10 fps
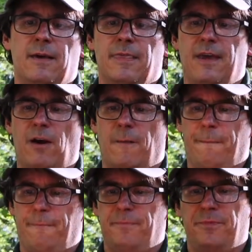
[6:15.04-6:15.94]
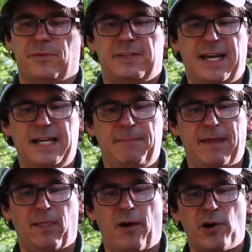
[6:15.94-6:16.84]
They tend to be
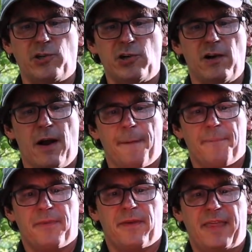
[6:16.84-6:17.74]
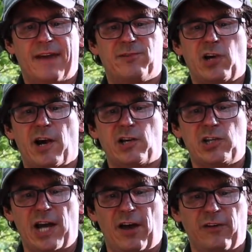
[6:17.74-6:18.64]
larger. They have dark
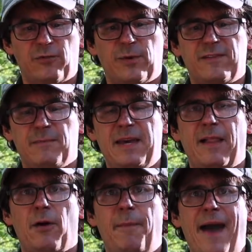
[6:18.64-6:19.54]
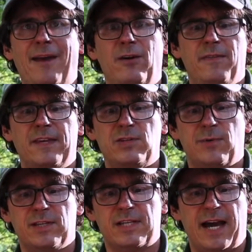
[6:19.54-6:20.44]
shells with some yellow pattern. This
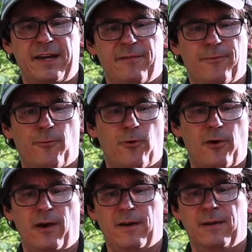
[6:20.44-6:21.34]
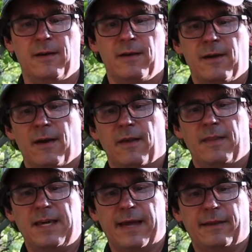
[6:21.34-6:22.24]
one's kind of worn and
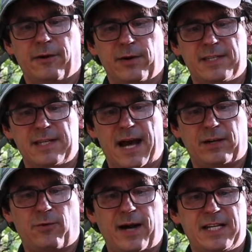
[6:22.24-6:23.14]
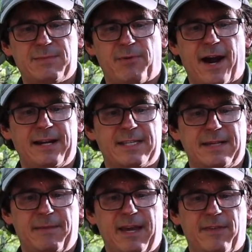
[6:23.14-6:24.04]
the yellow is not quite as bright as
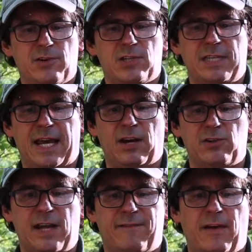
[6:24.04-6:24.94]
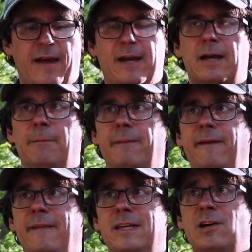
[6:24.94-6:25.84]
some of the others. They can also have like a
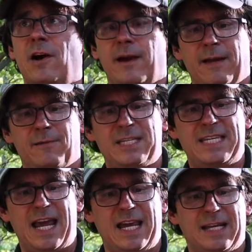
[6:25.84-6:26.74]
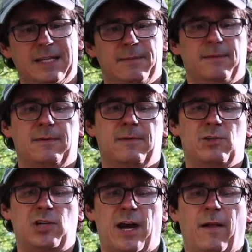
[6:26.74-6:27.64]
completely dark and stained
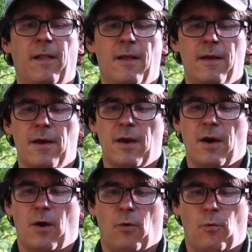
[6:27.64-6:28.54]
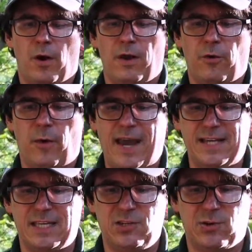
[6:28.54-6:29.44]
shell. One of the
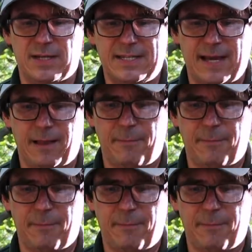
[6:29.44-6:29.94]
ways that you can tell a